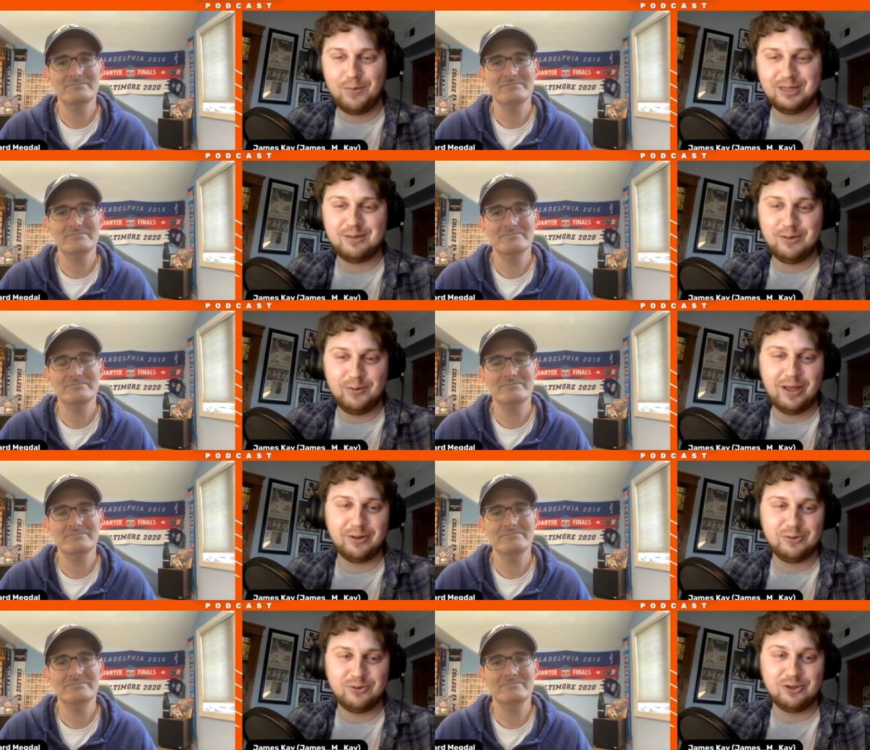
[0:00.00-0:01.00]
Speaker 1: MMA
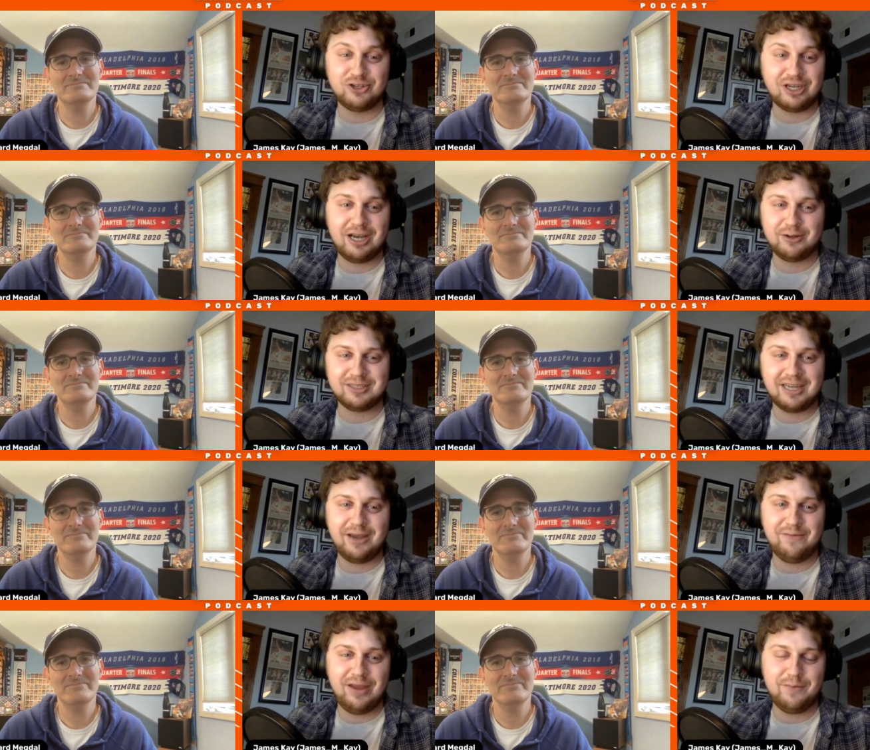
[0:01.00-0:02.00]
that the Chicago
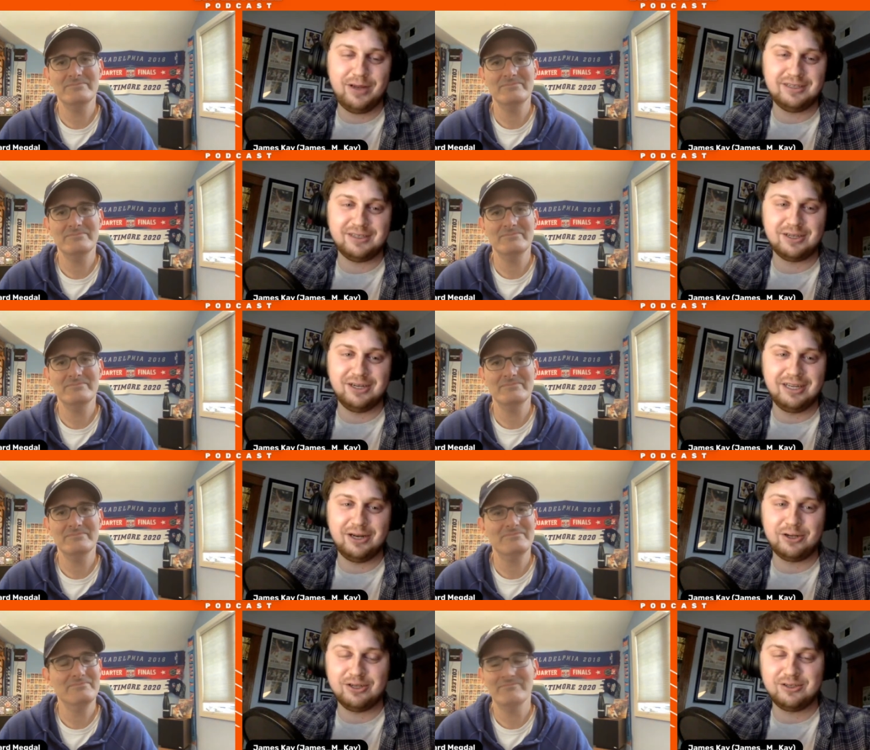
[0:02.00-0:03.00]
Sky fan base is going to
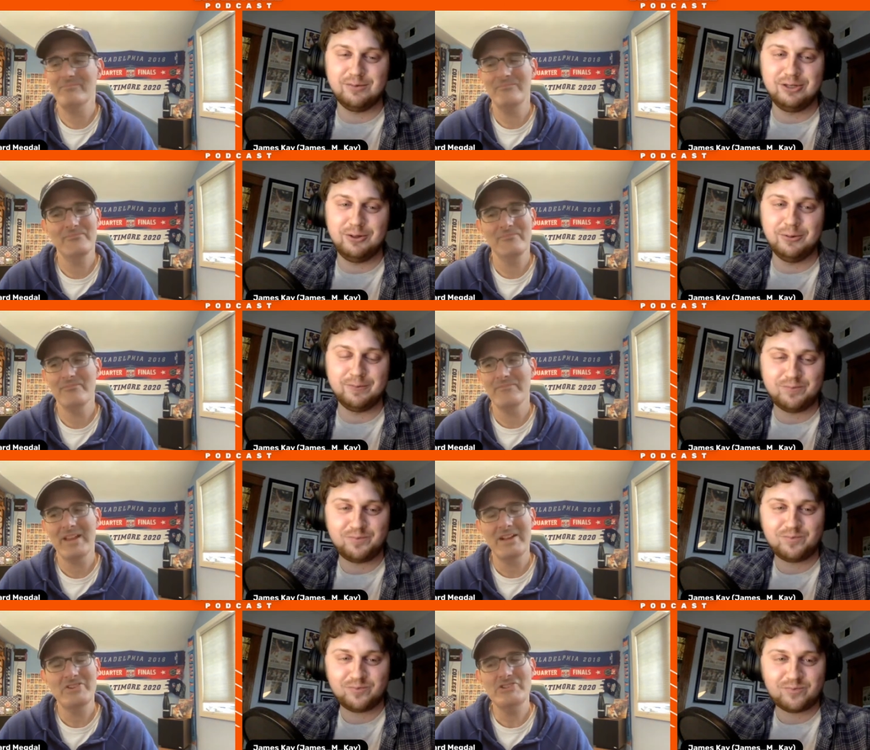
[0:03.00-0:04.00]
get accustomed to.
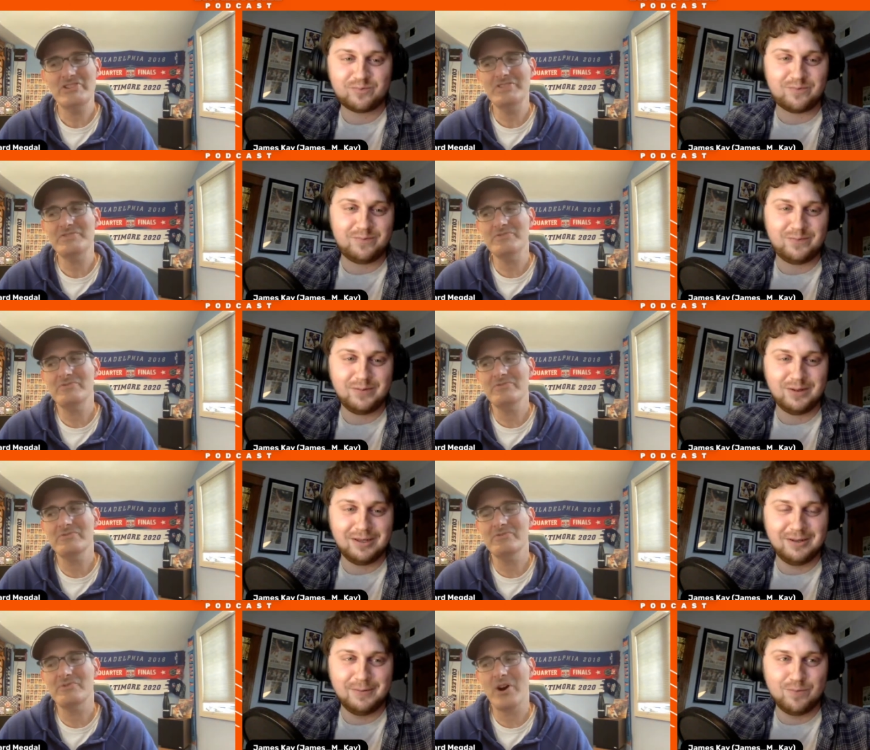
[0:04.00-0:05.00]
Speaker 2: She's
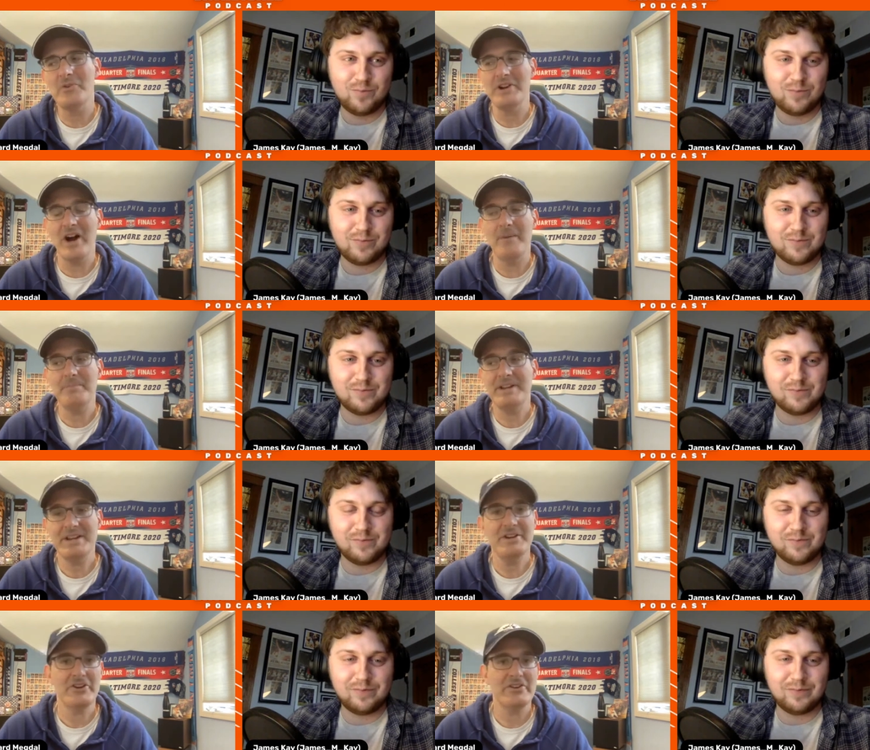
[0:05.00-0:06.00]
growing up
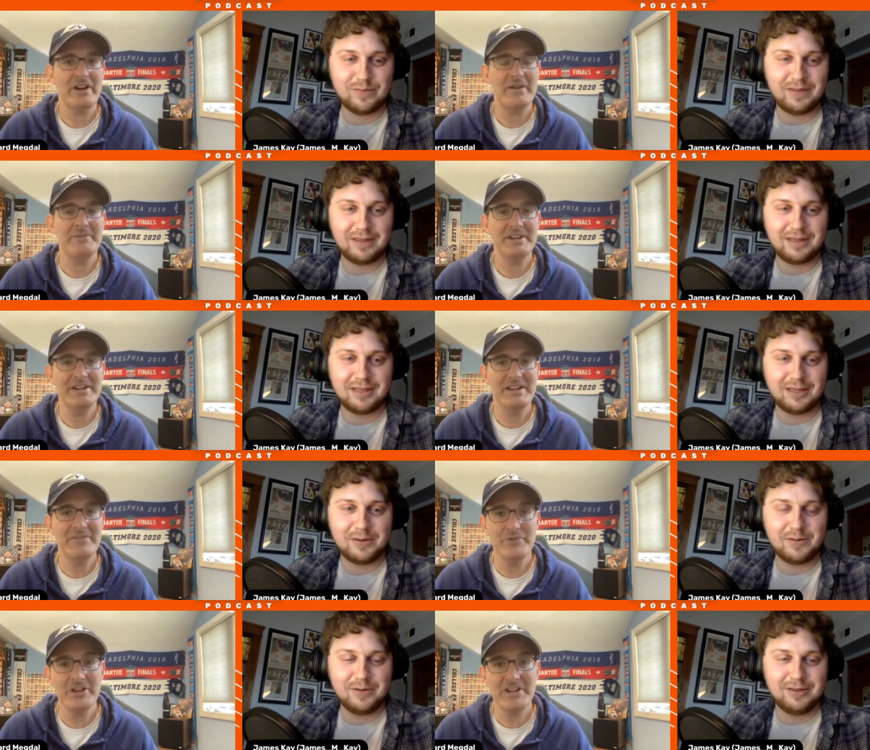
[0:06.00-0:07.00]
here, I mean, it,
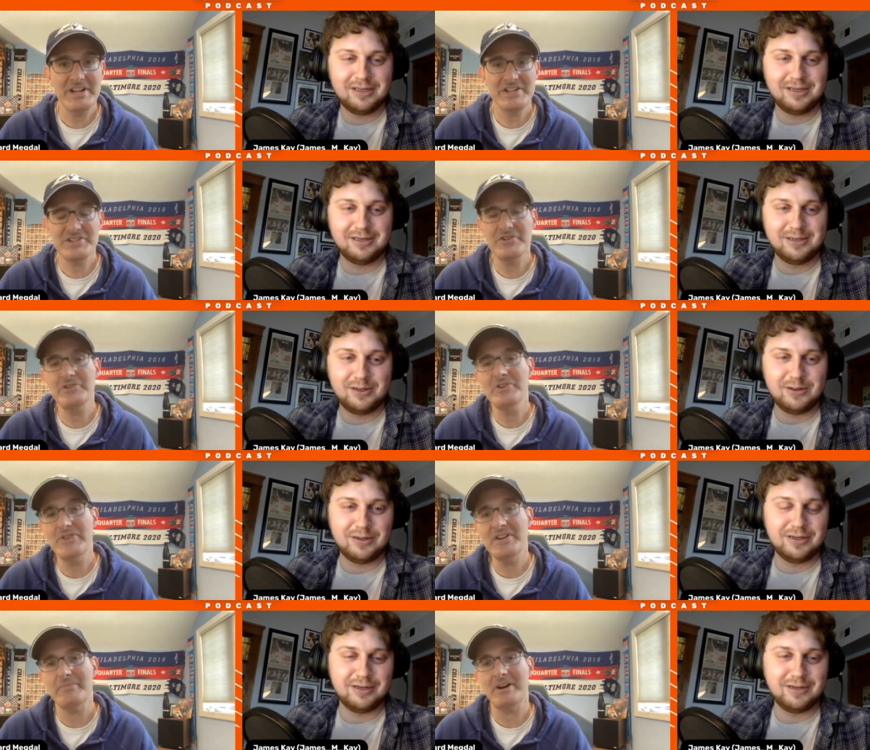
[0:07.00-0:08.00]
it, really is. You know, you
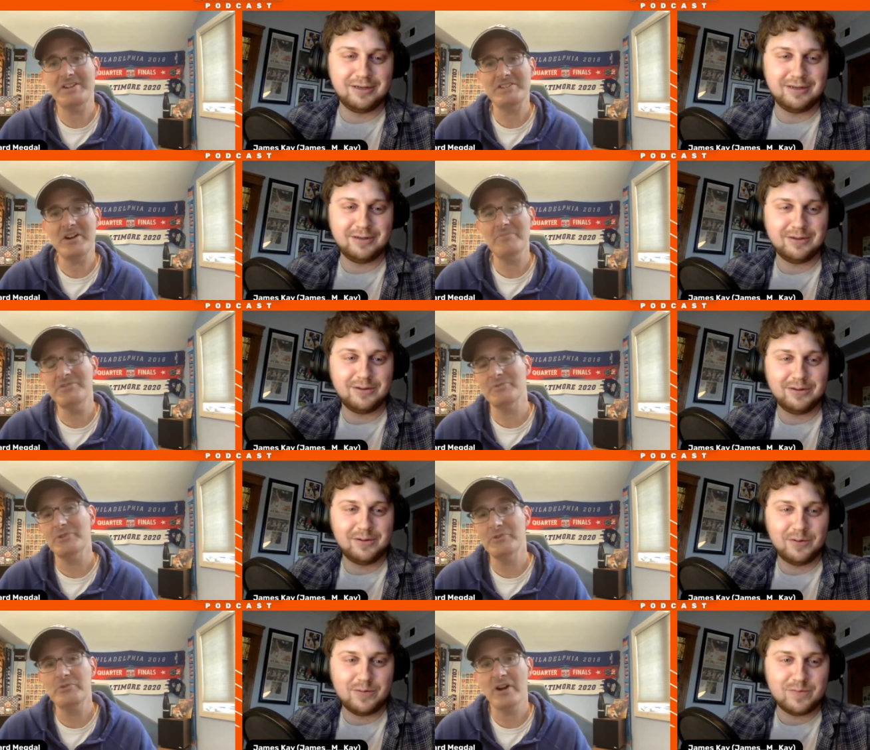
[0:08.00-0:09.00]
think about it, to come
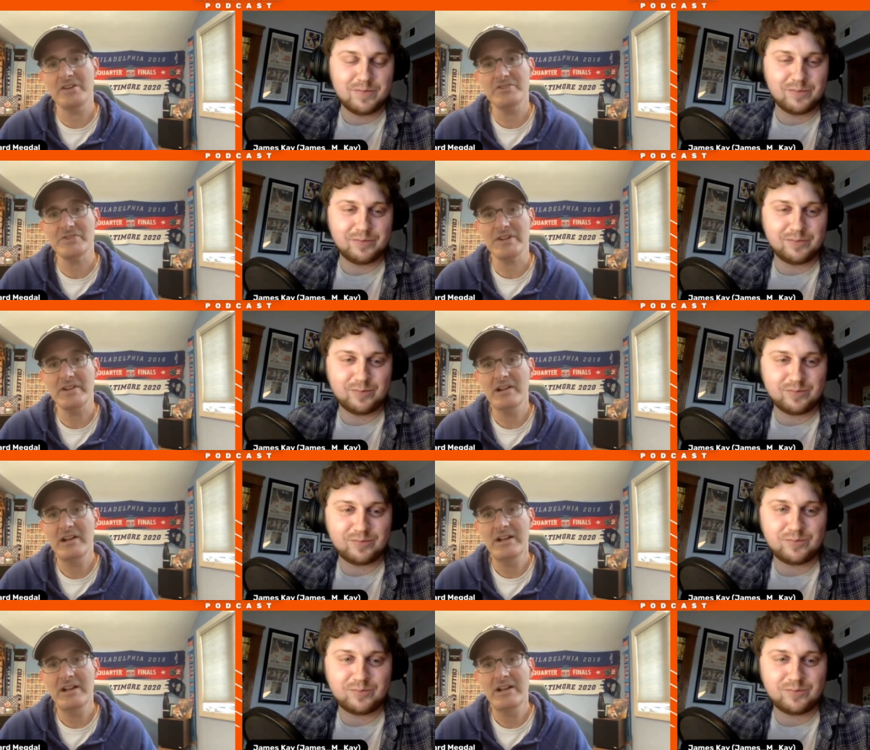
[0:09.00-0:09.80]
to a new country